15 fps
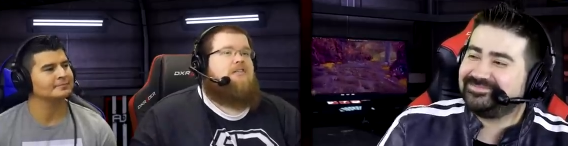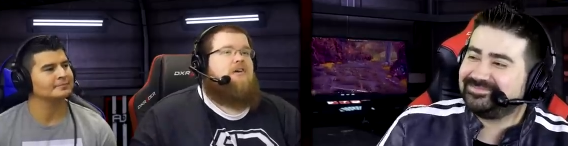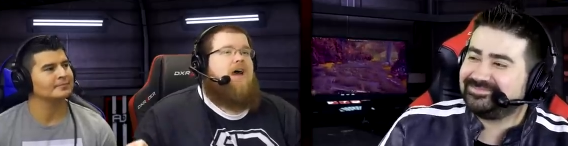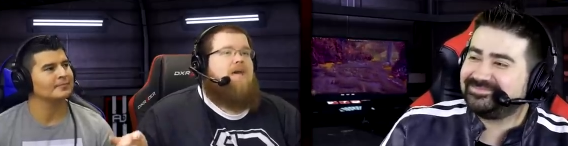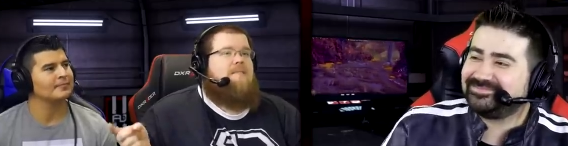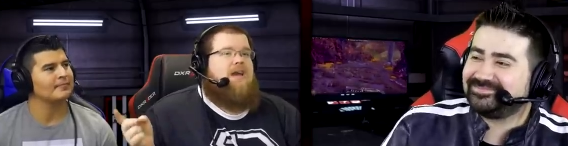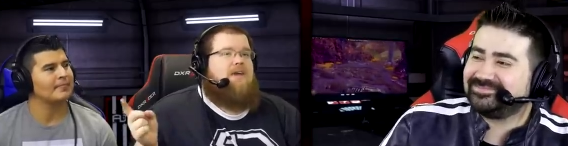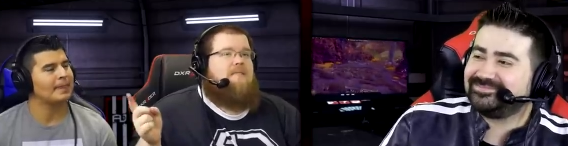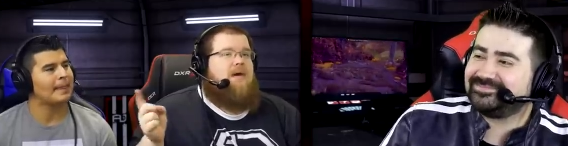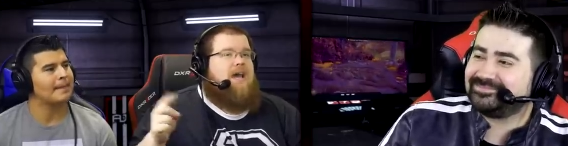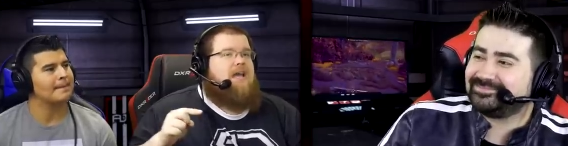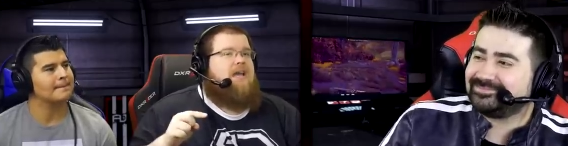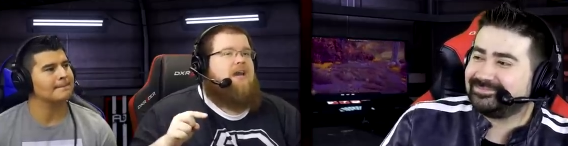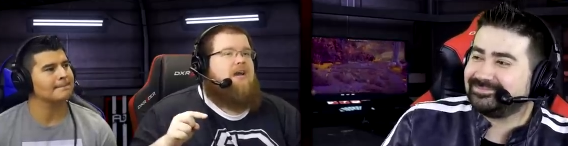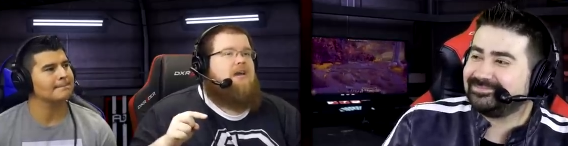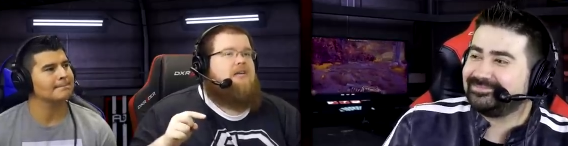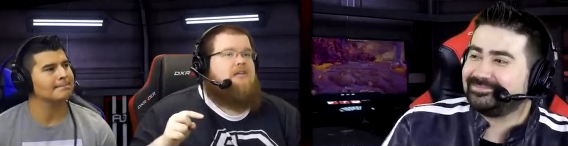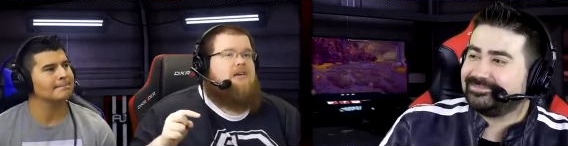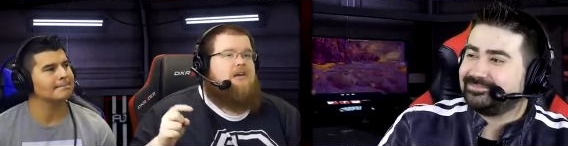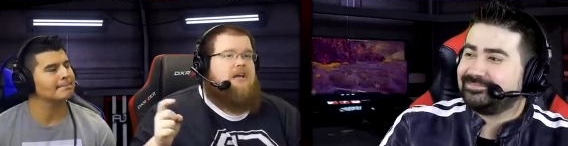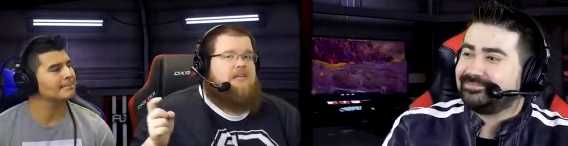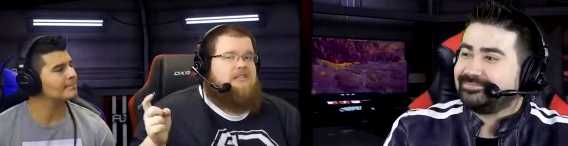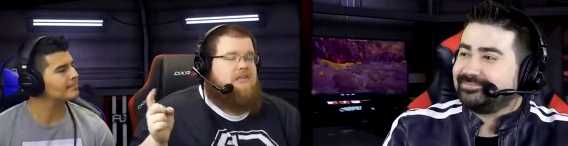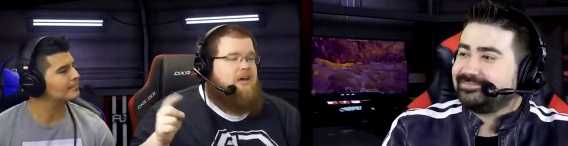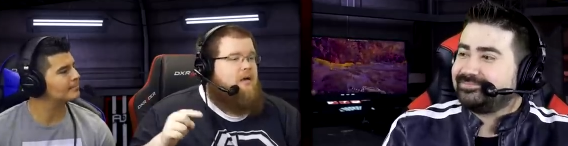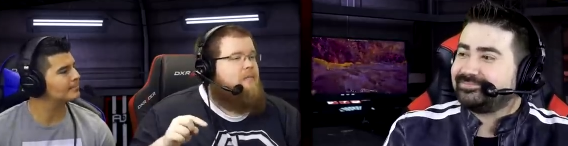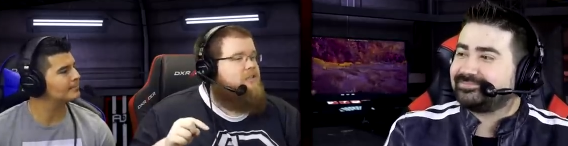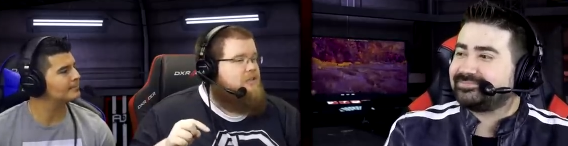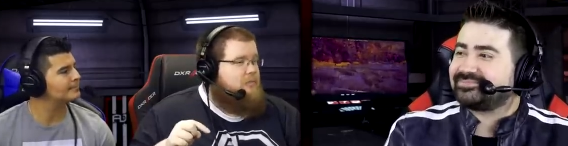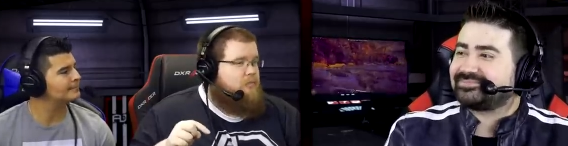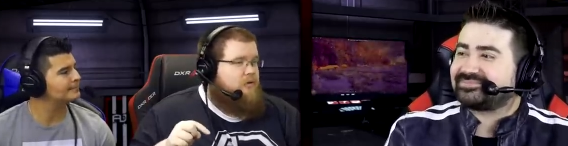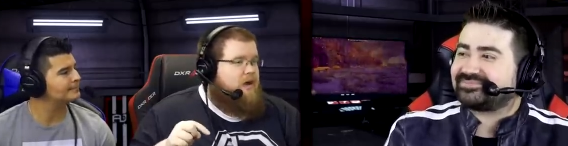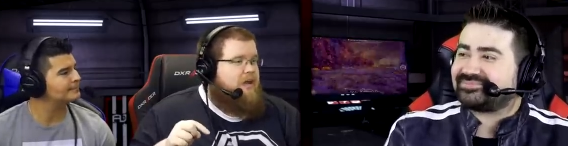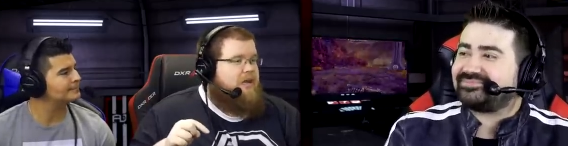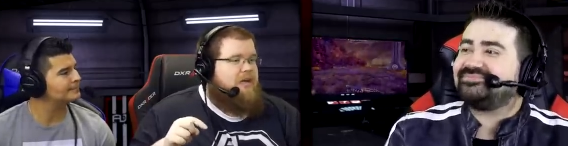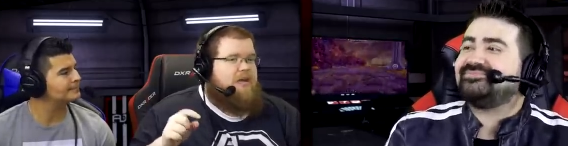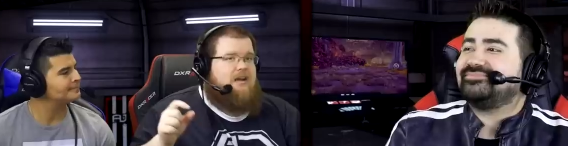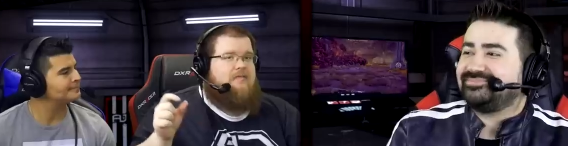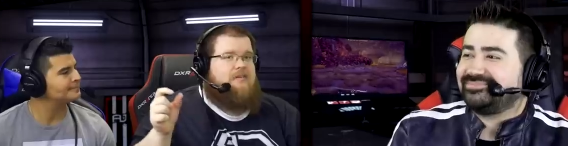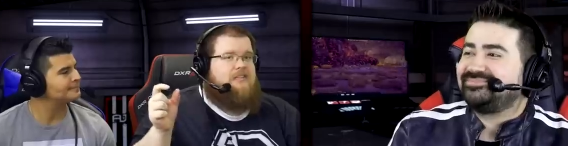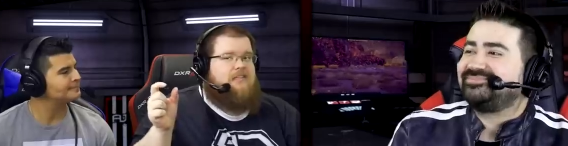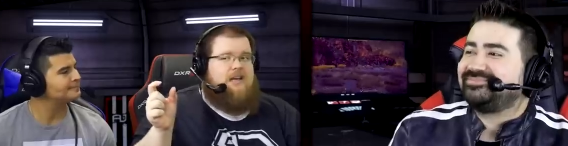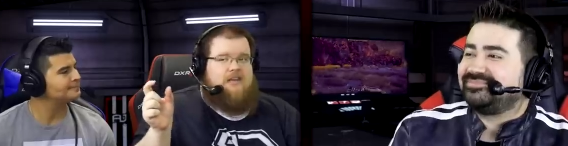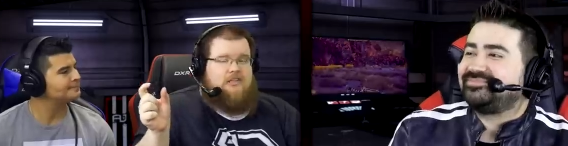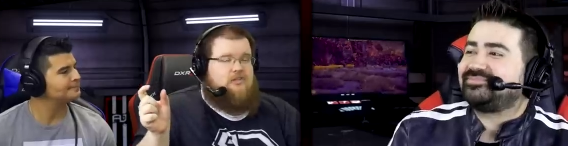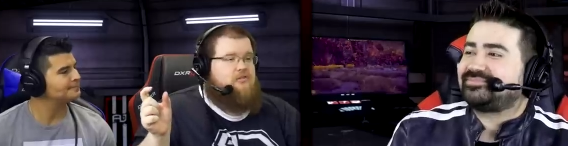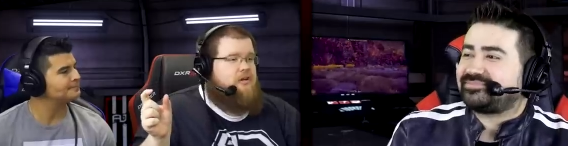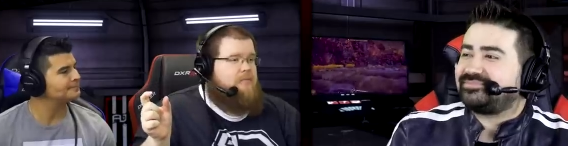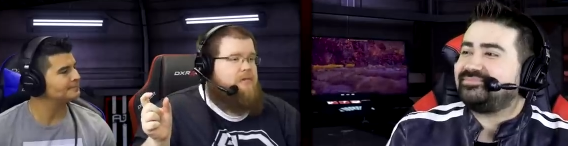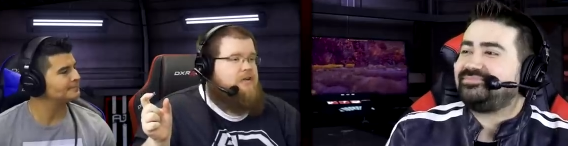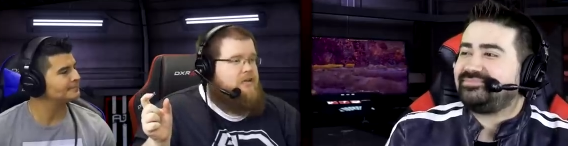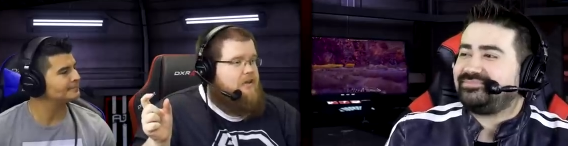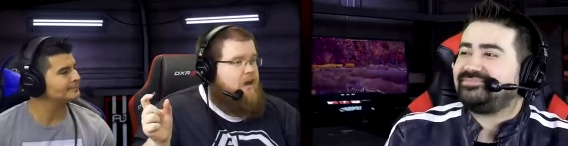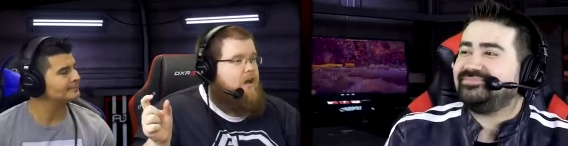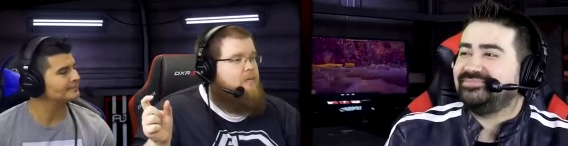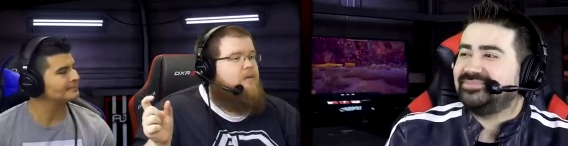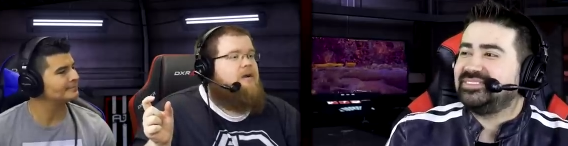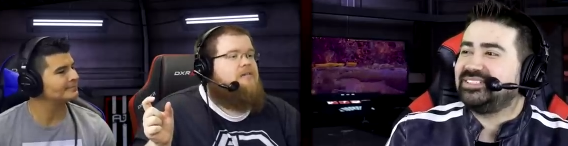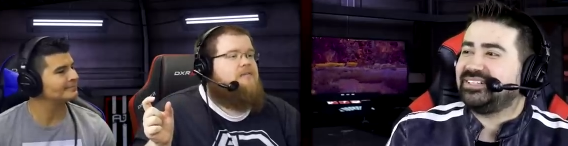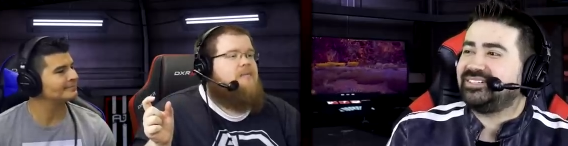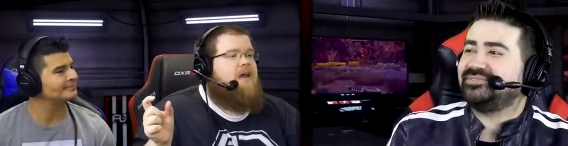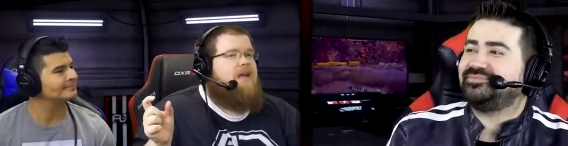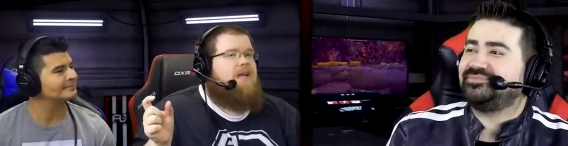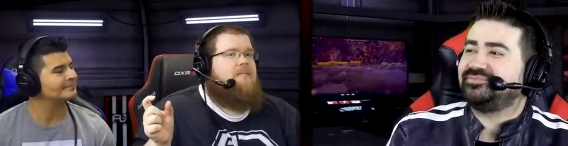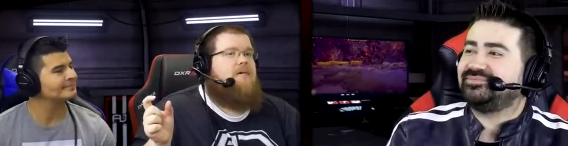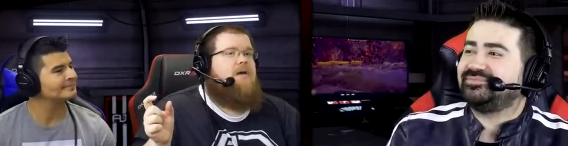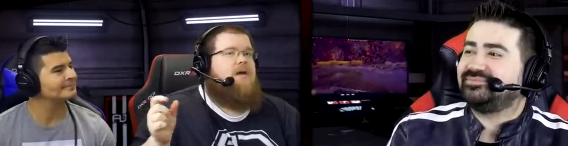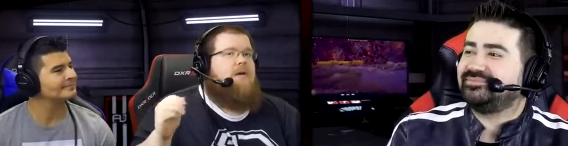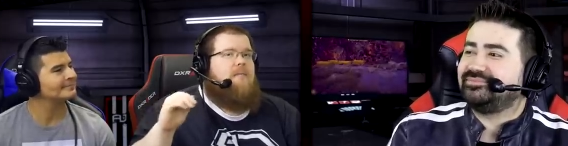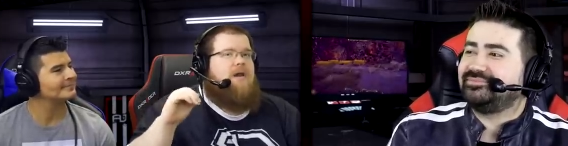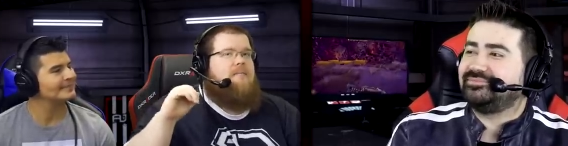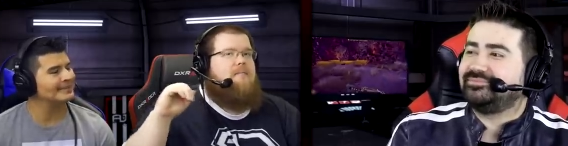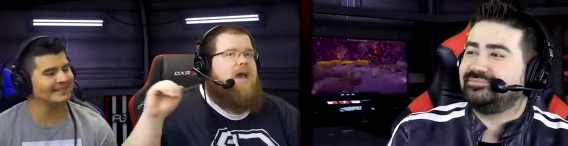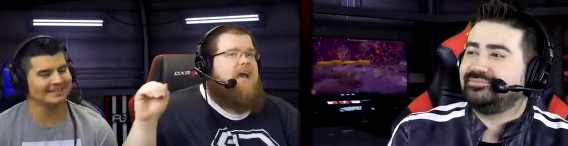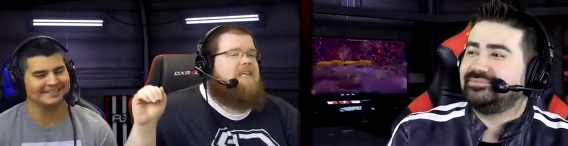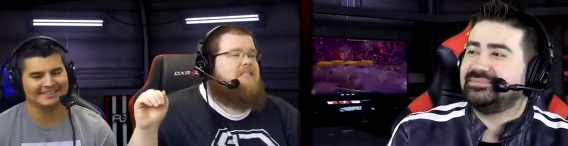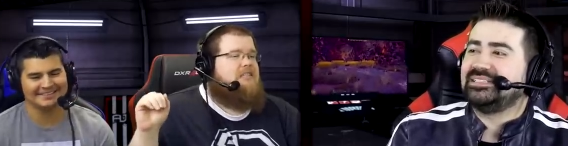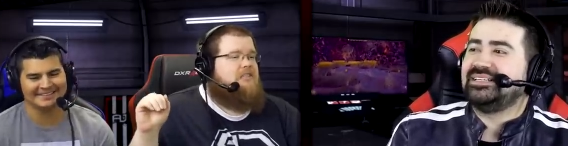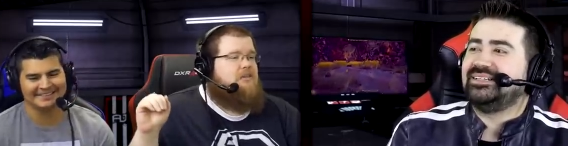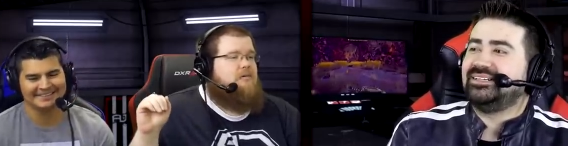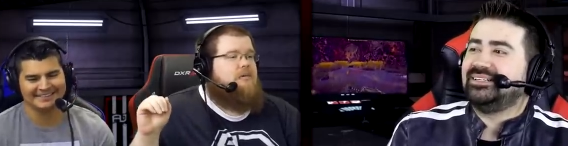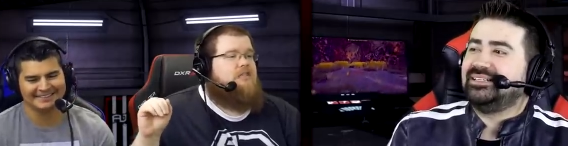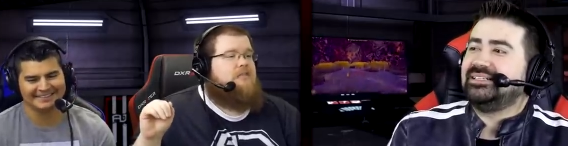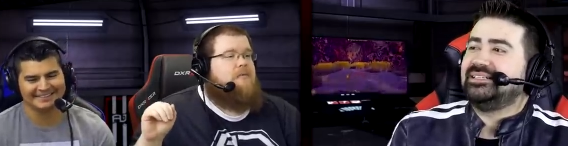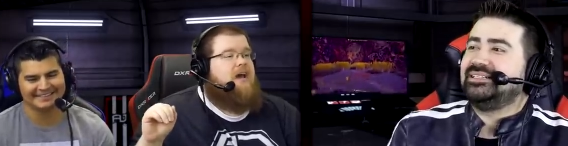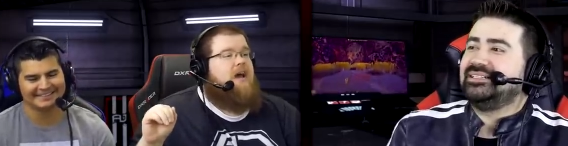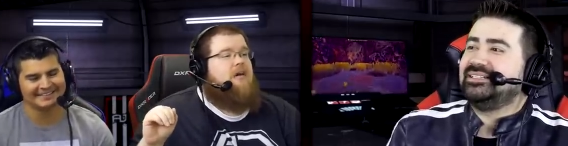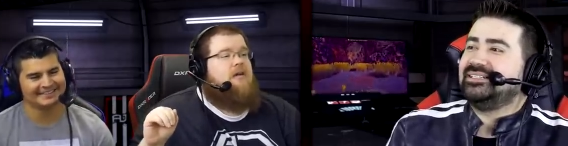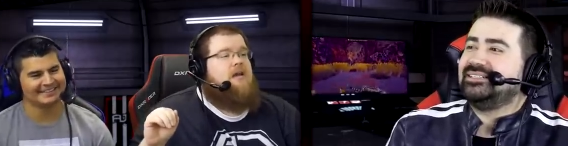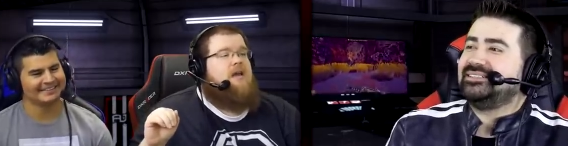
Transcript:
Speaker 1: So I made my character as dumb as a brick and it even said extremely dumb when I was yeah. making him, but I maxed his charisma out.